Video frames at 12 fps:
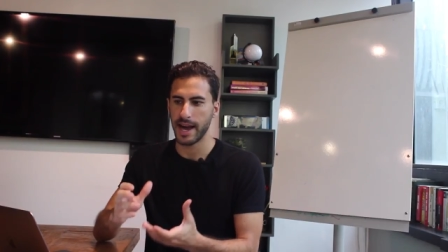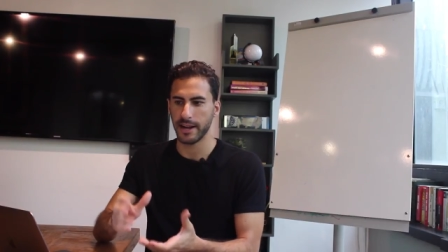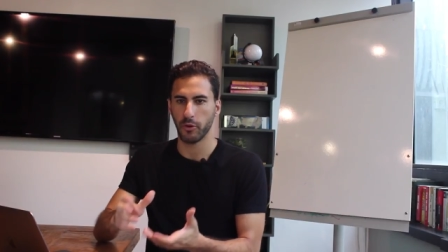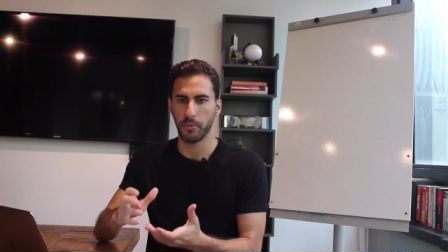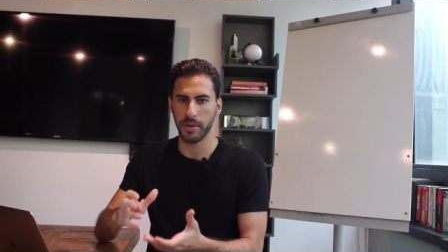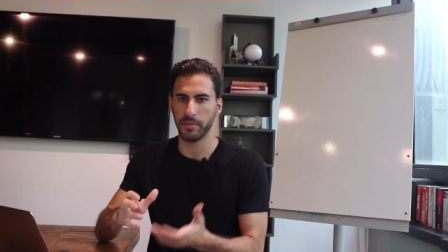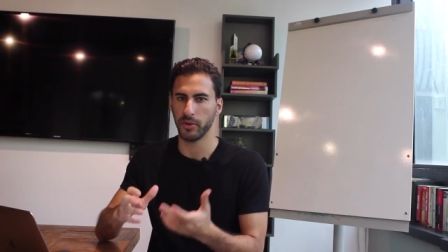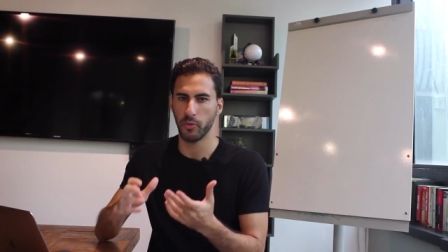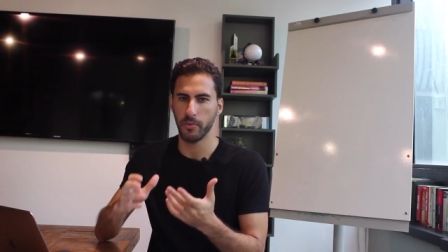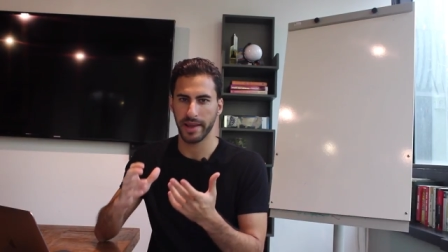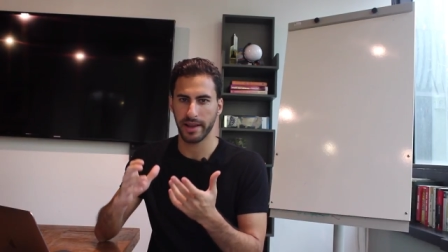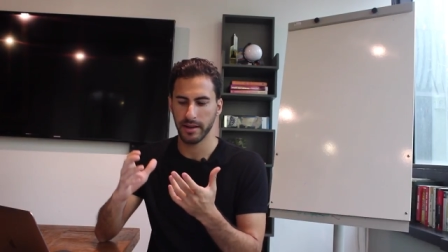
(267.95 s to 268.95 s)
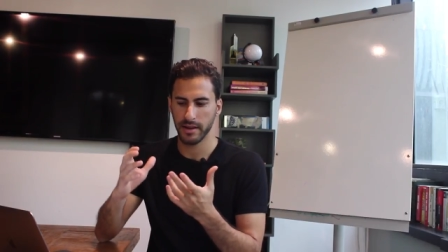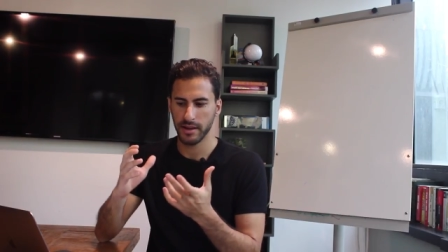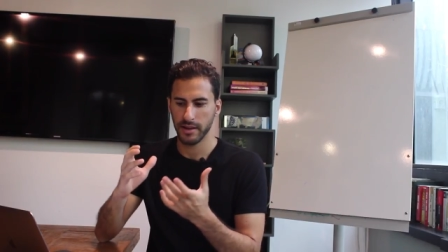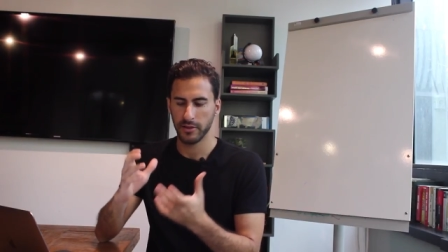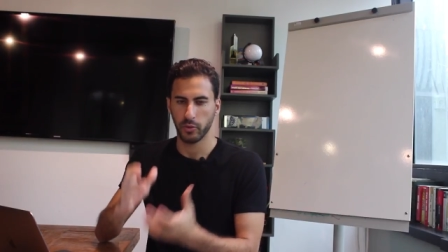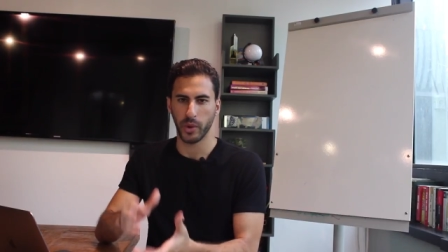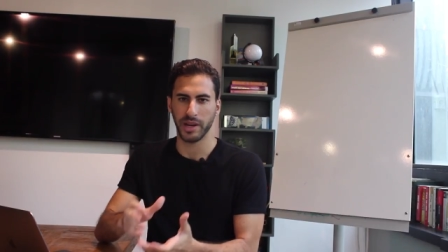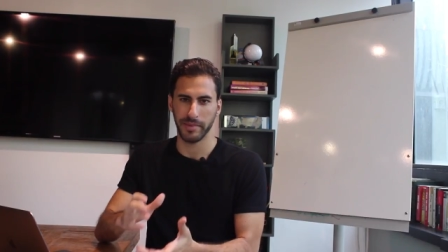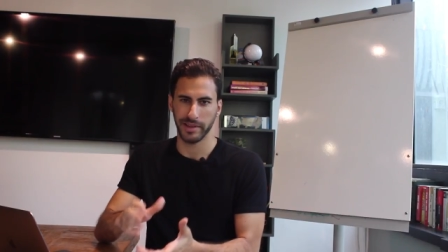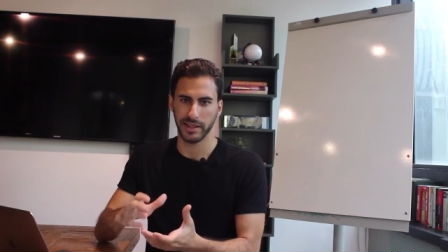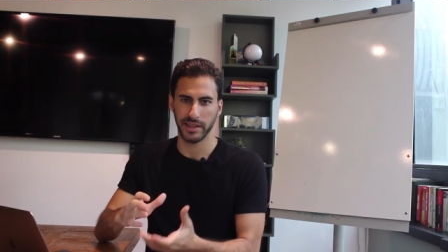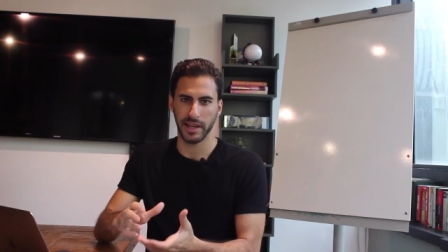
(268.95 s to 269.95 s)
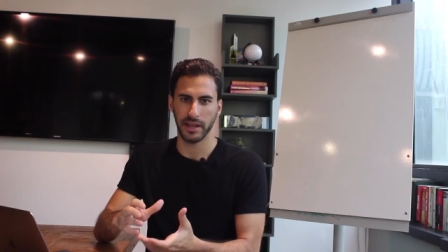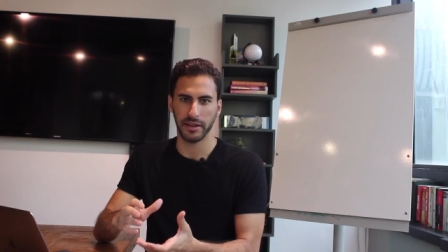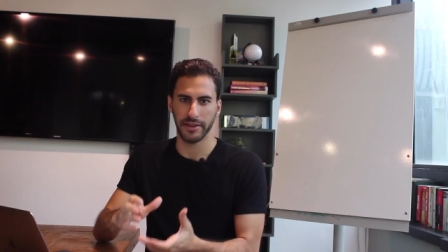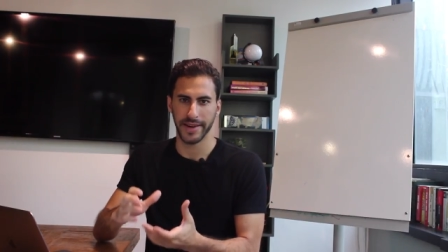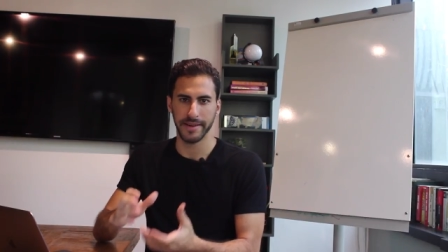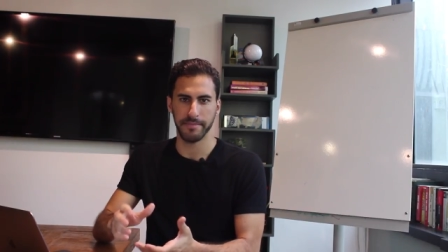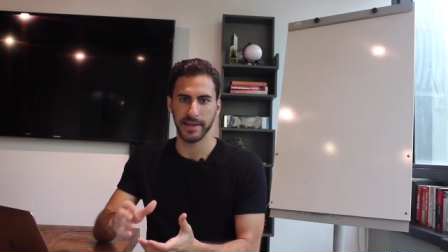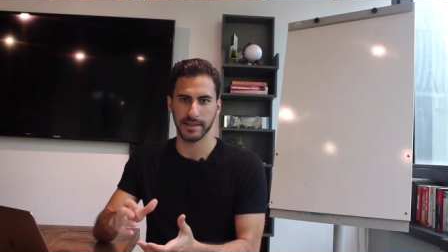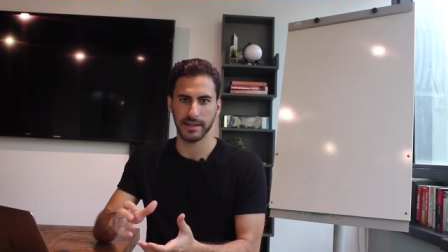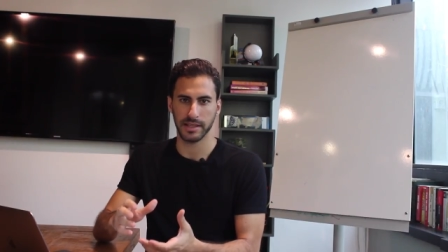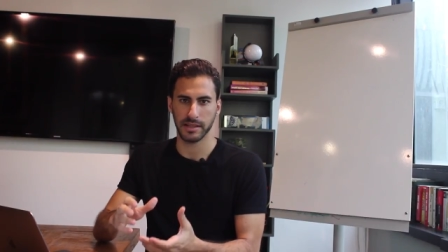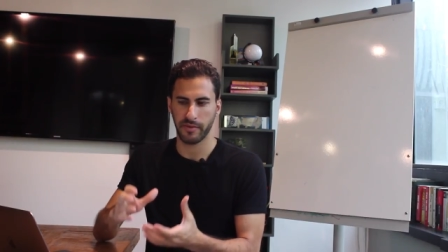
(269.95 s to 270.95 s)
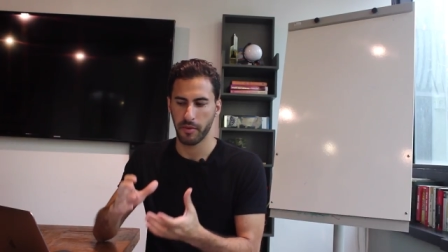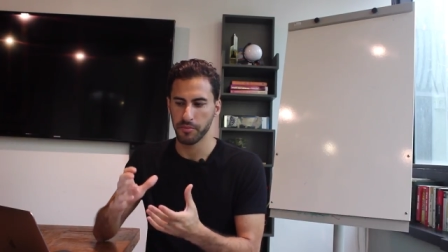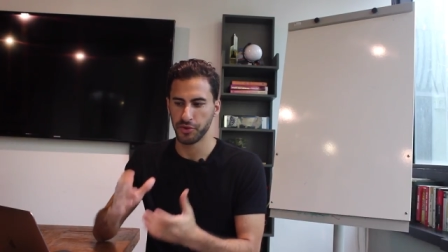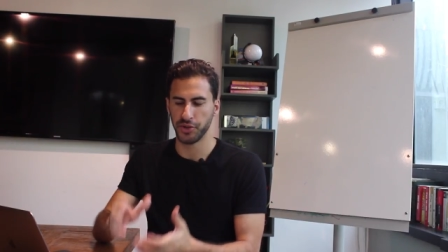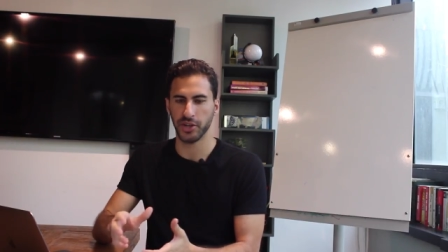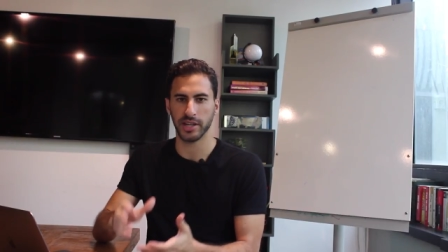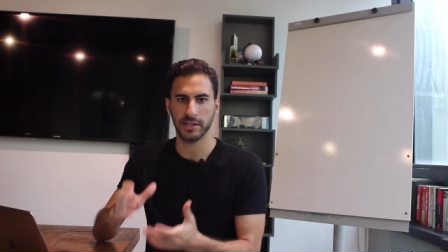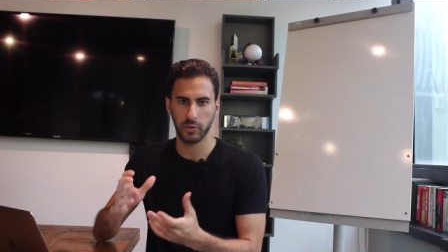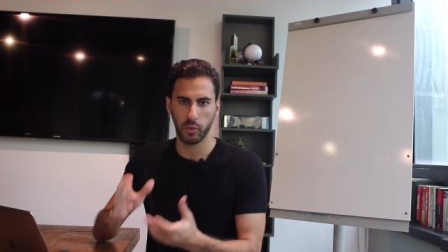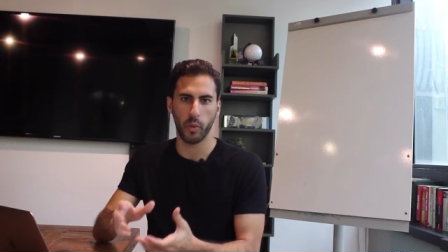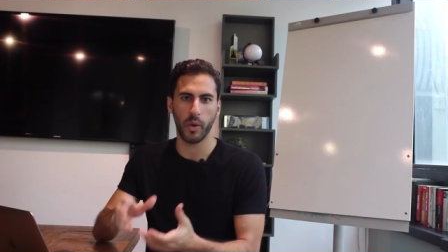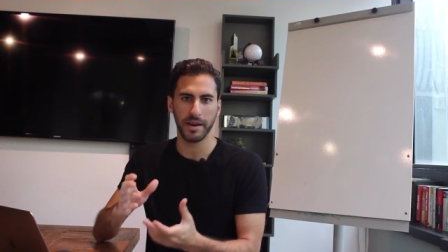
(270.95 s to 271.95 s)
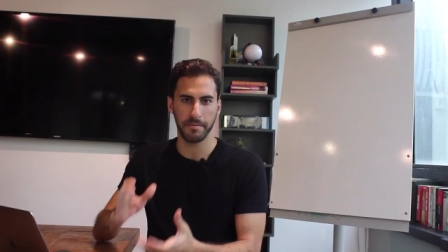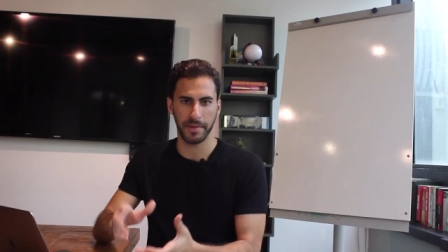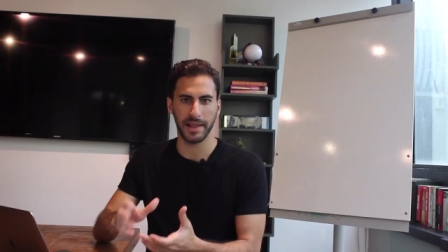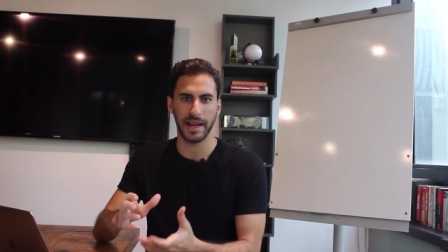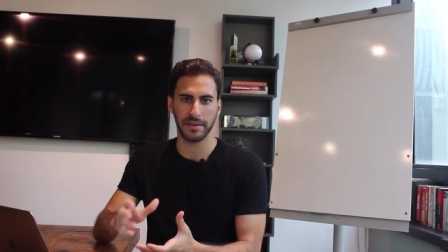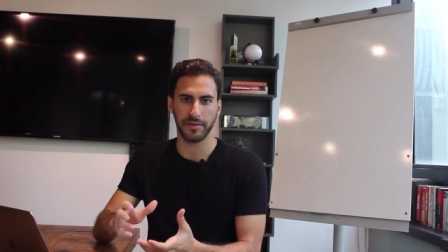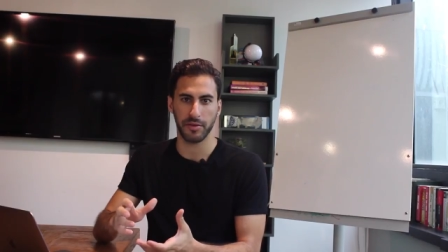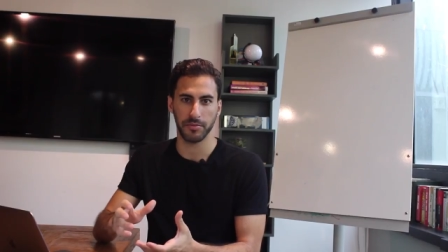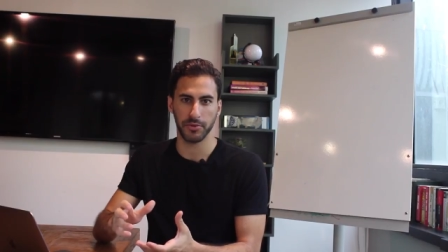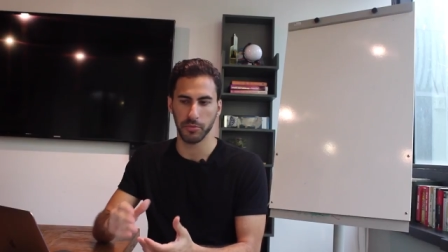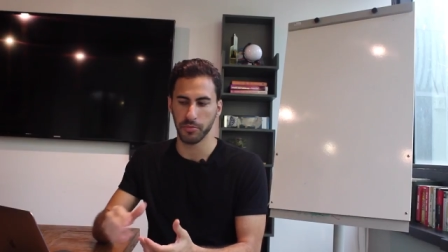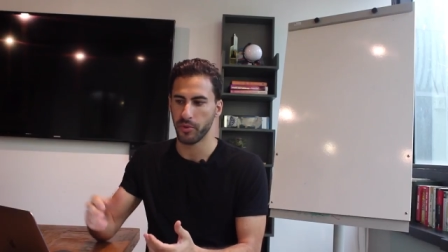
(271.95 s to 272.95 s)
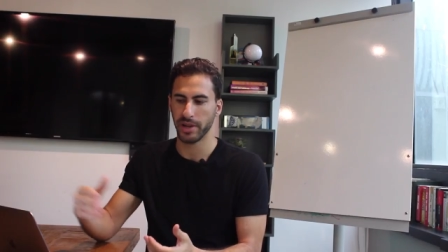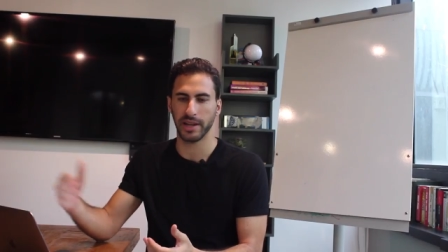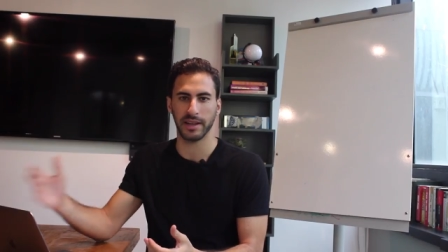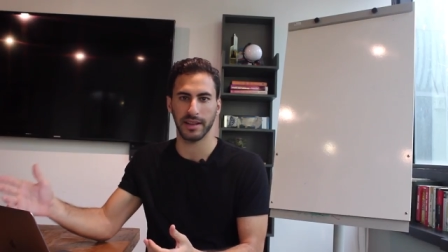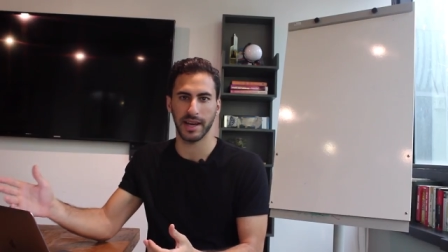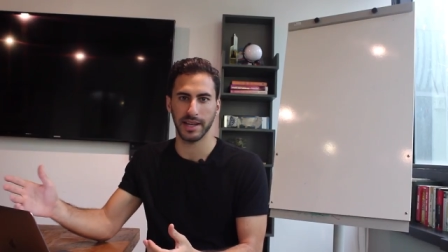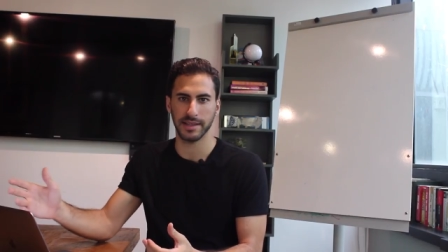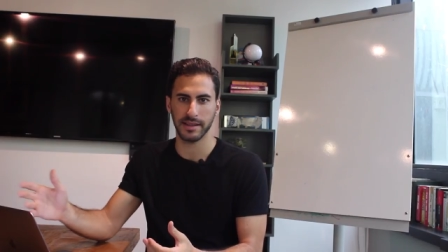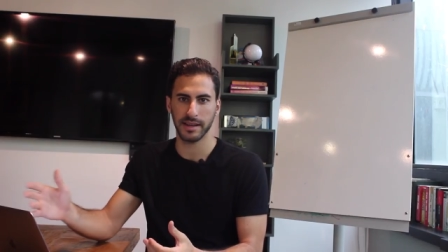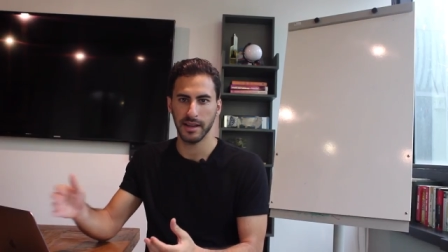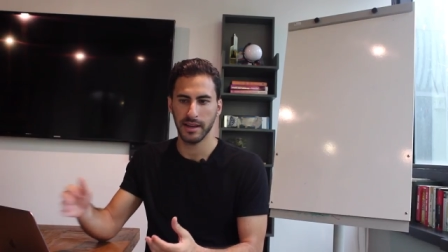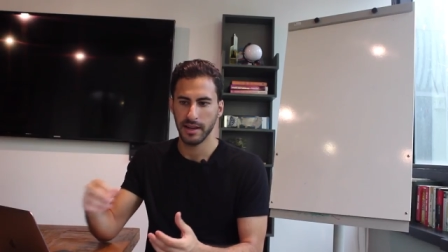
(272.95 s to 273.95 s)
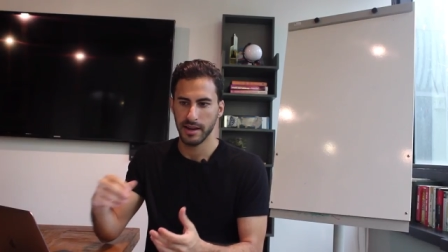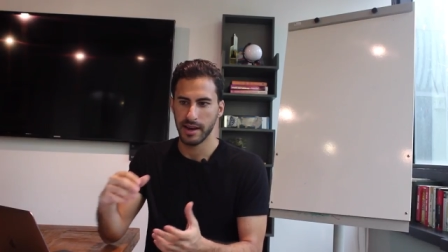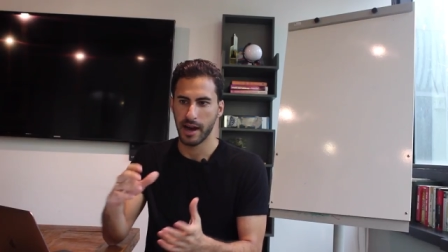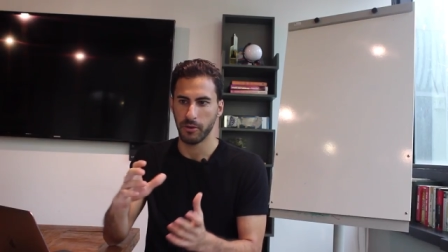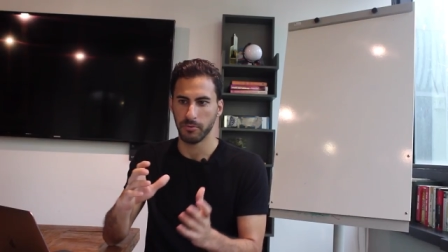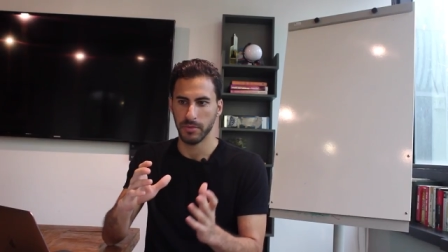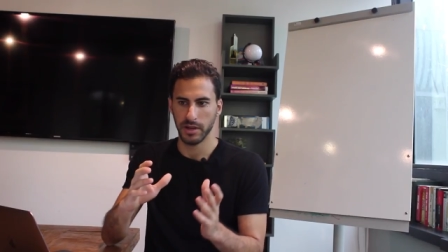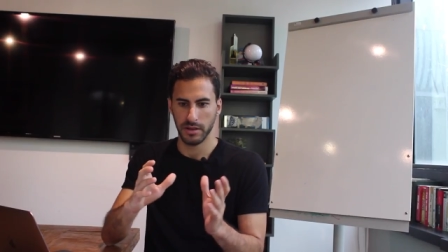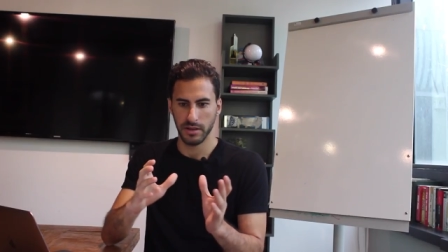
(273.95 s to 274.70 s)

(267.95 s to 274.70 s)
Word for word: I know people who make 20 million a year in business from just one platform to bring clients. Now,